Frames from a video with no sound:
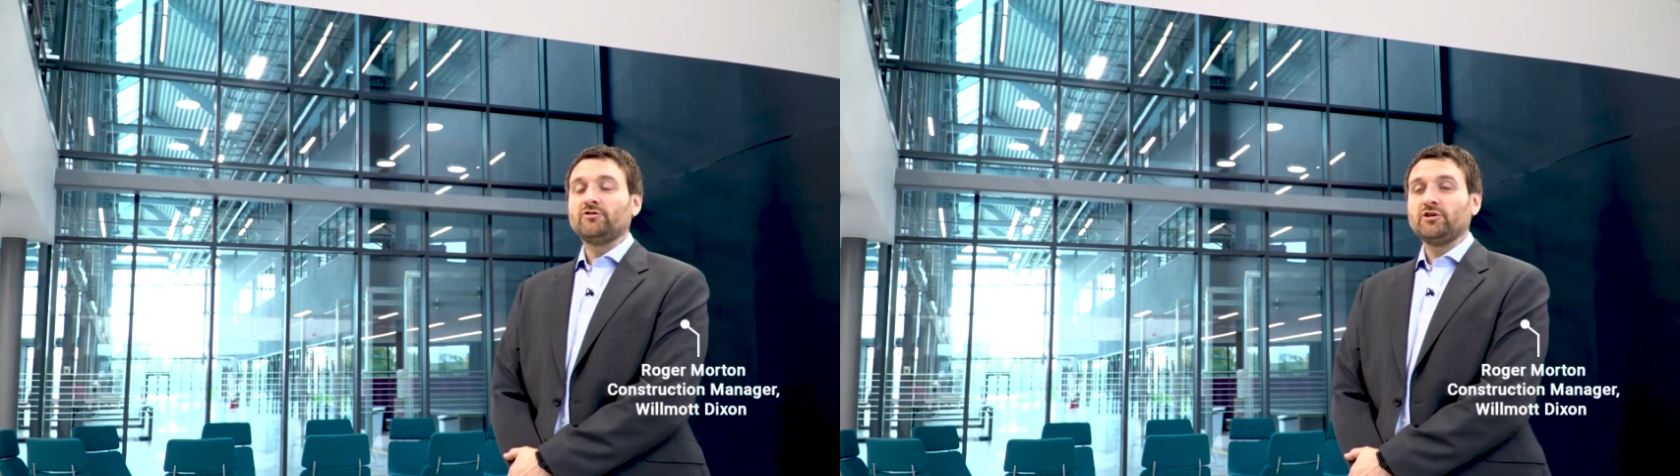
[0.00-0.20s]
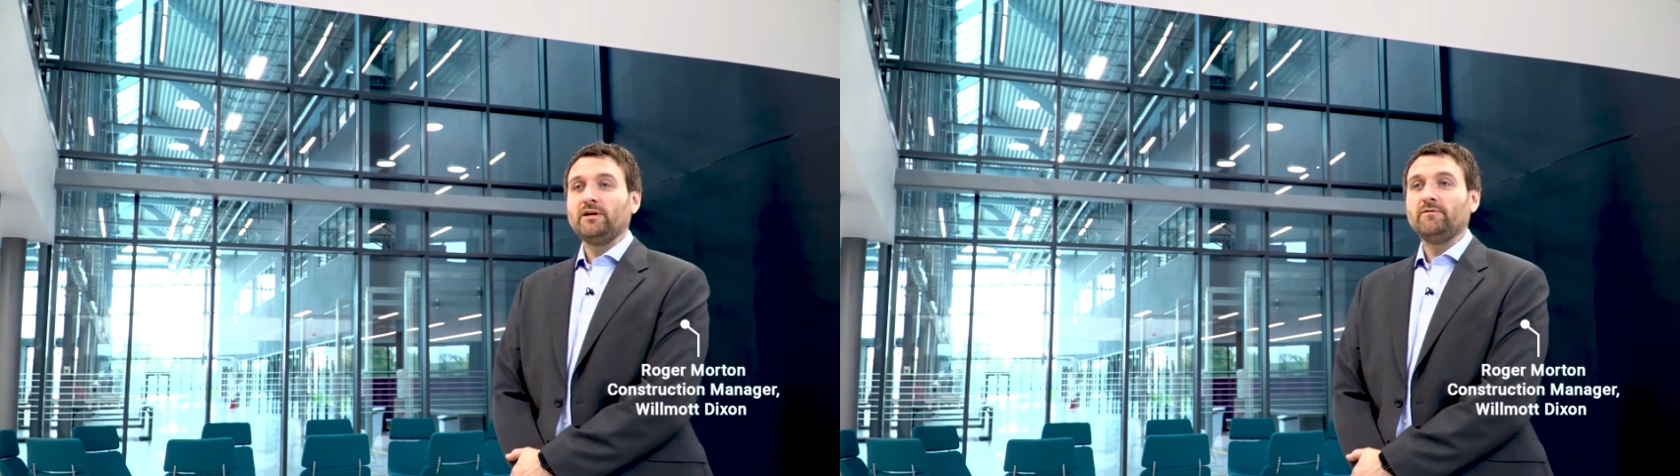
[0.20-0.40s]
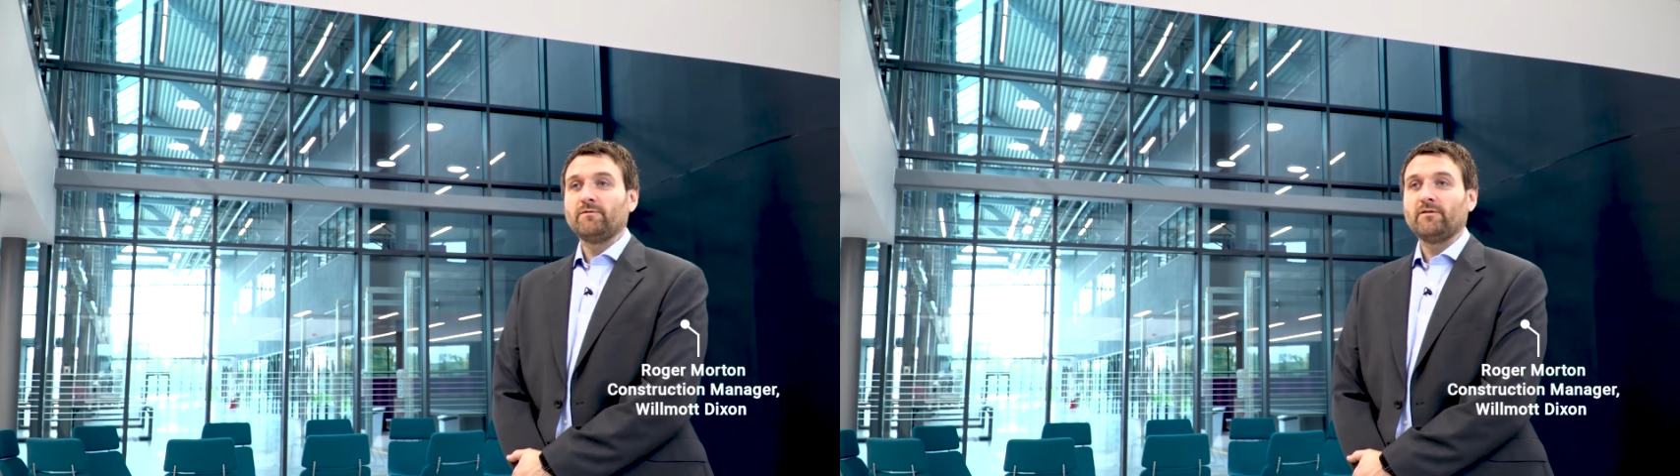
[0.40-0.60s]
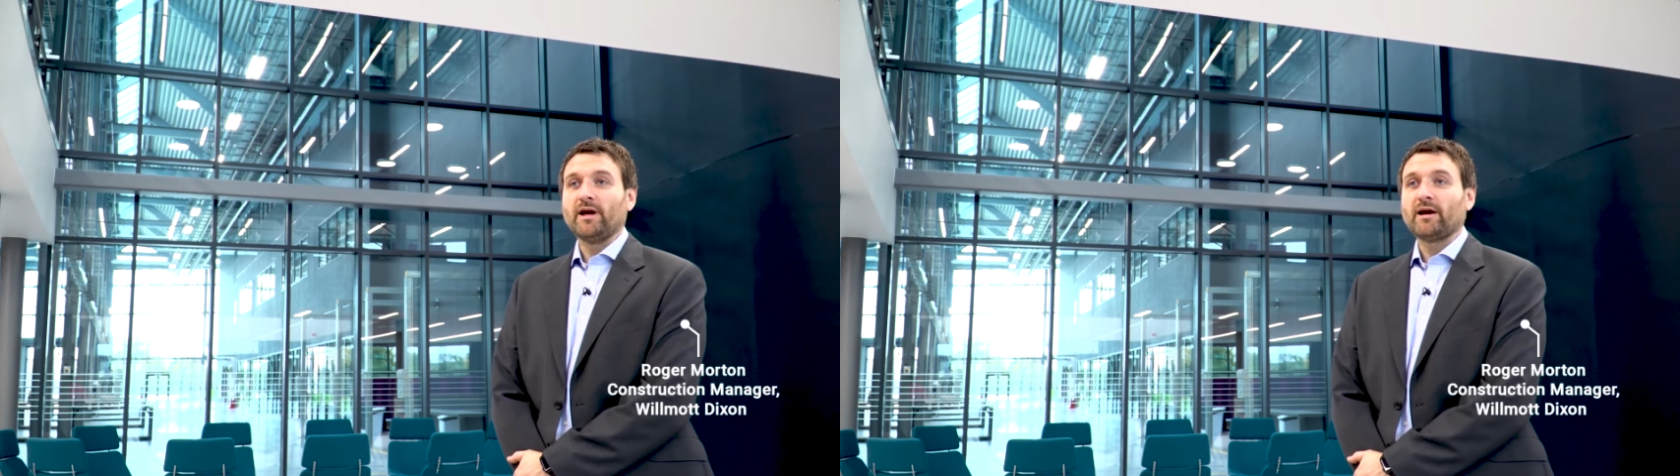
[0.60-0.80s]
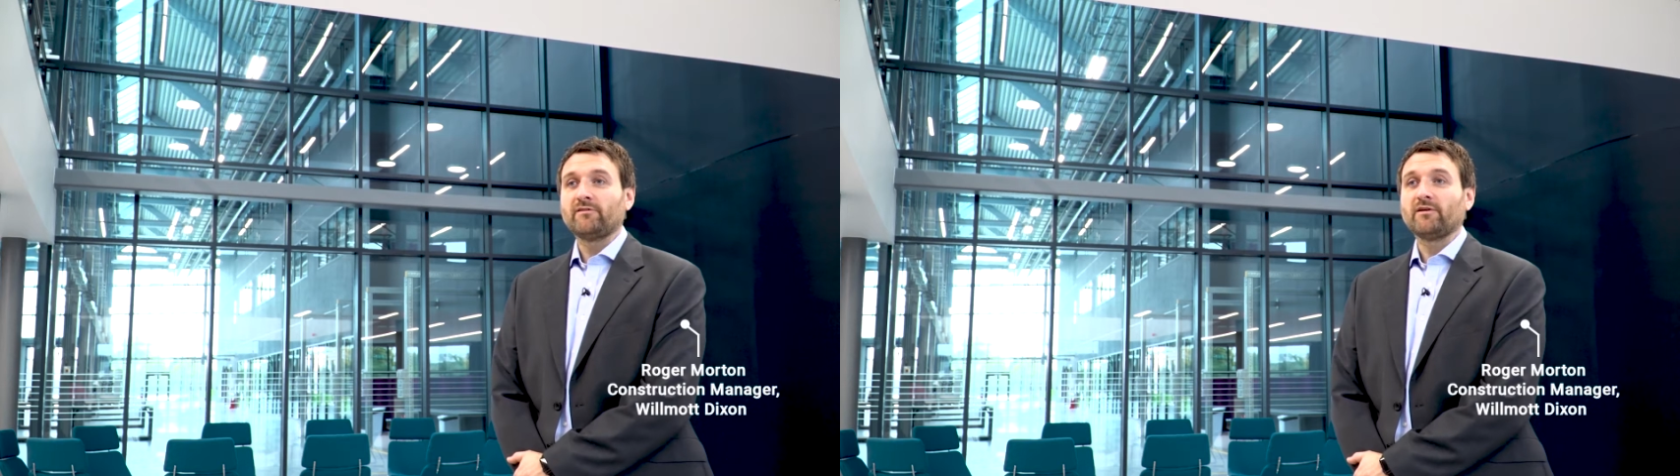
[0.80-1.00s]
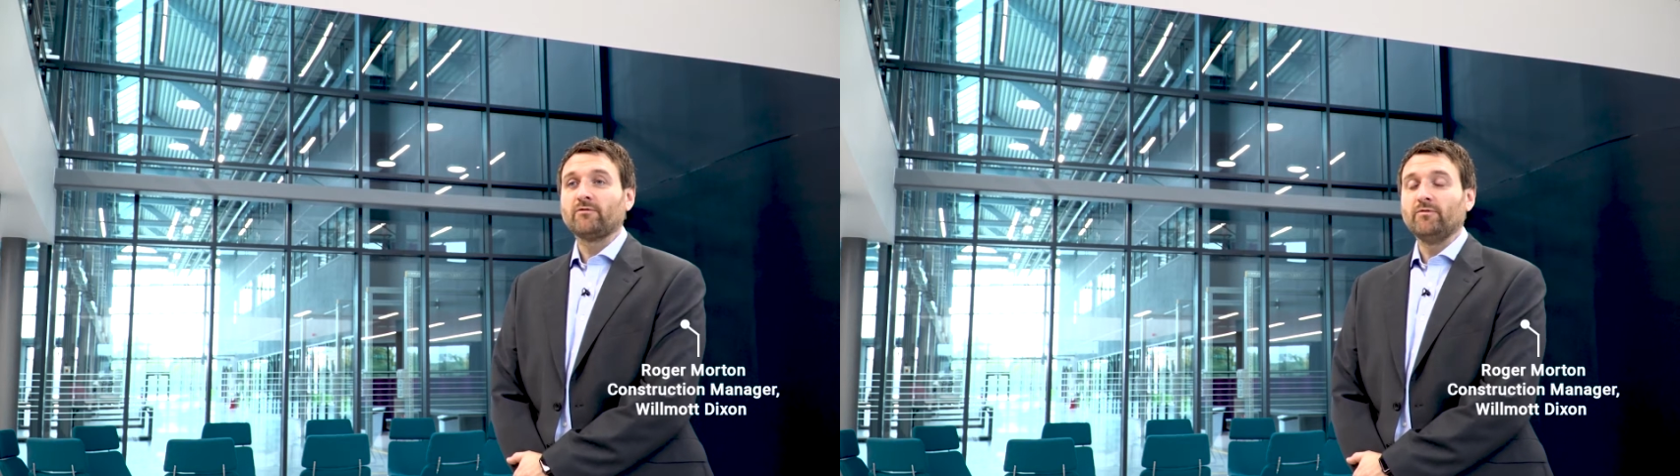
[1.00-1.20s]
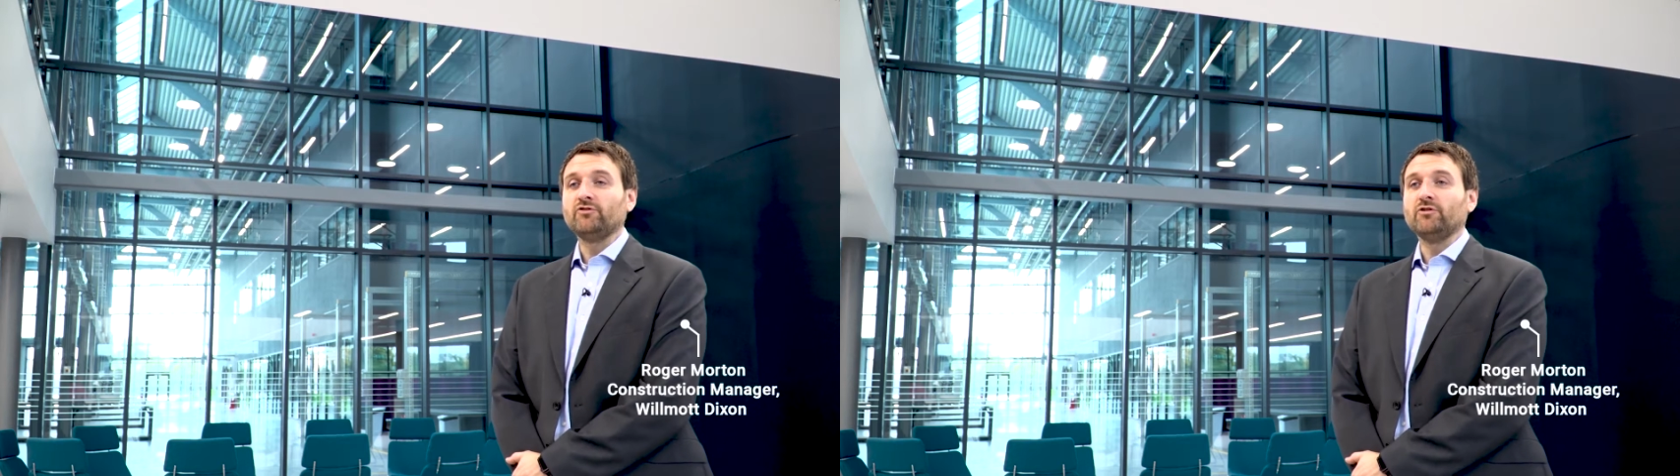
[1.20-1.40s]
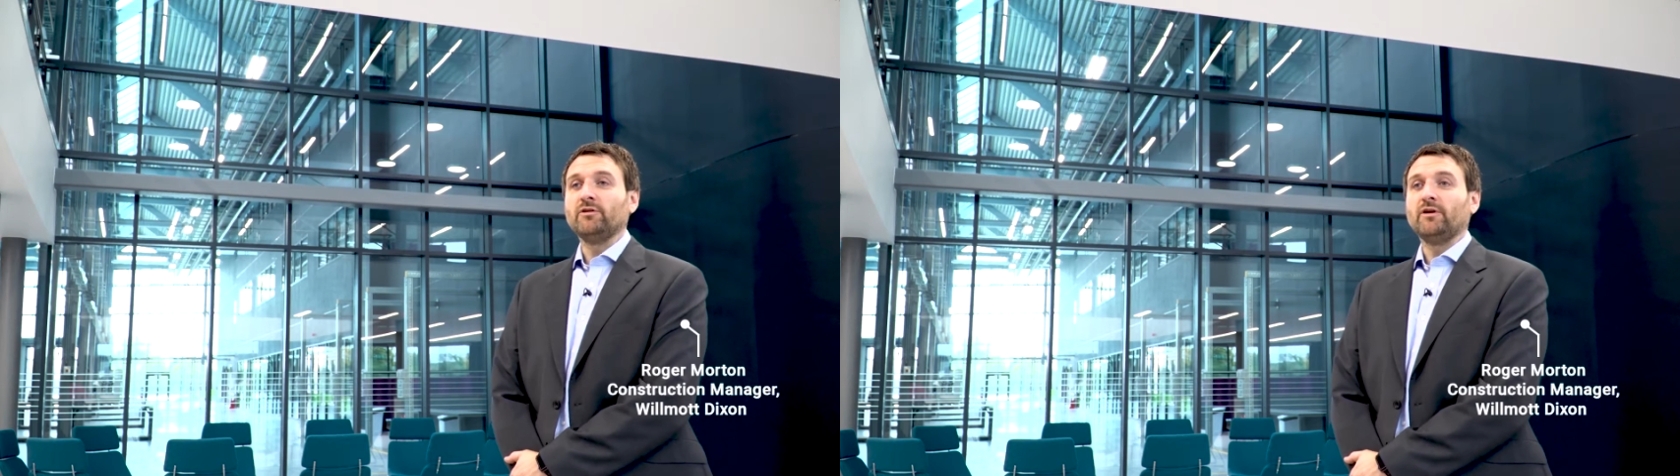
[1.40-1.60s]
achieve the architect's
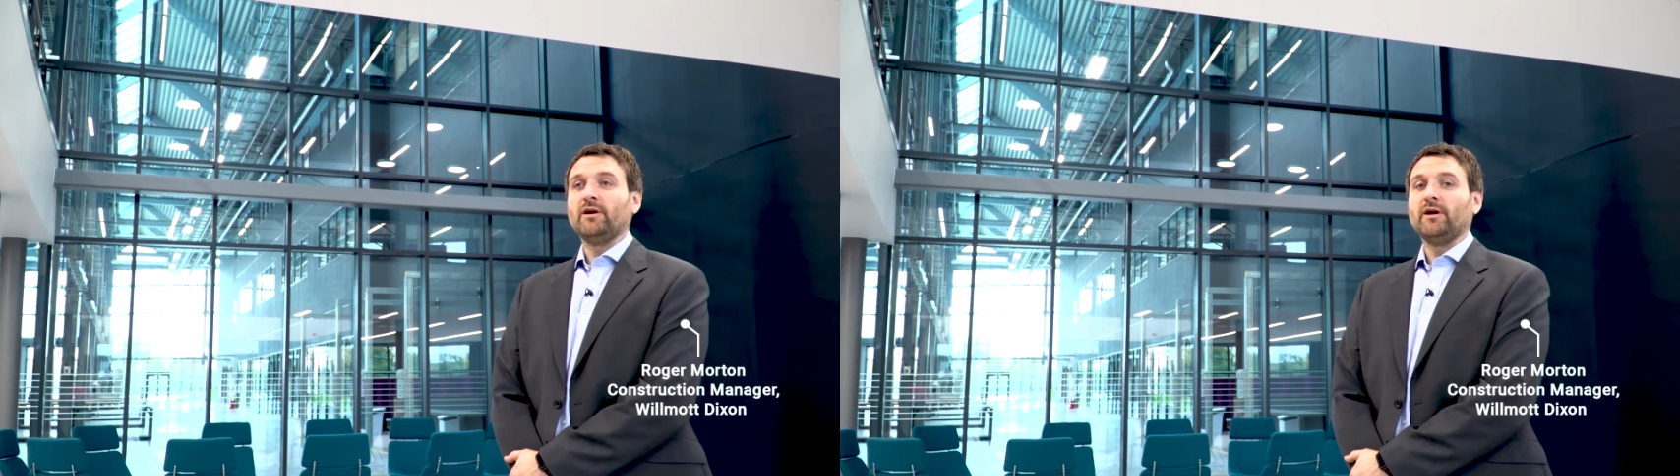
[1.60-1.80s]
vision